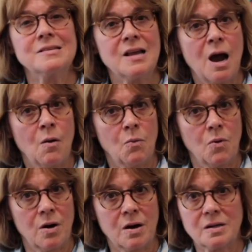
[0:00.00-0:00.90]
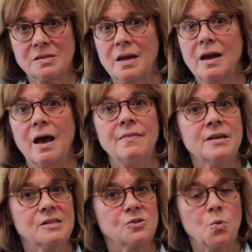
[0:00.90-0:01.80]
is how it works, and
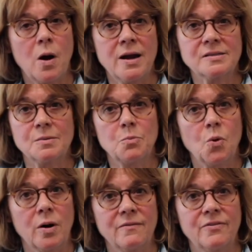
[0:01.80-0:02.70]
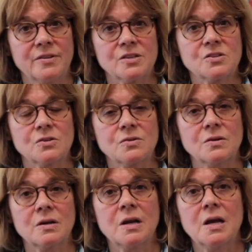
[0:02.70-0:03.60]
this is why it's important for this
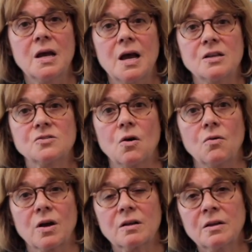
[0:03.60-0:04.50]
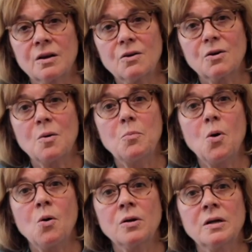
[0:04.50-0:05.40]
student. And so the clinical
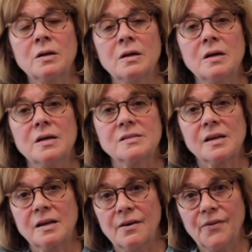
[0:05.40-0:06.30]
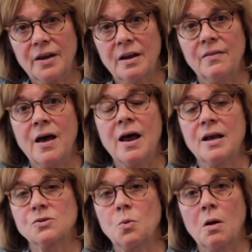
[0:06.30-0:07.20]
component is significant in that,
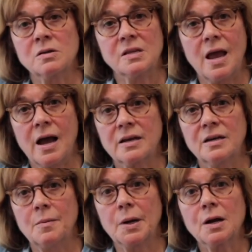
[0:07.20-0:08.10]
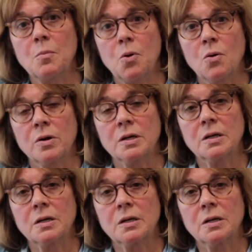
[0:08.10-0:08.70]
as well as the academic component.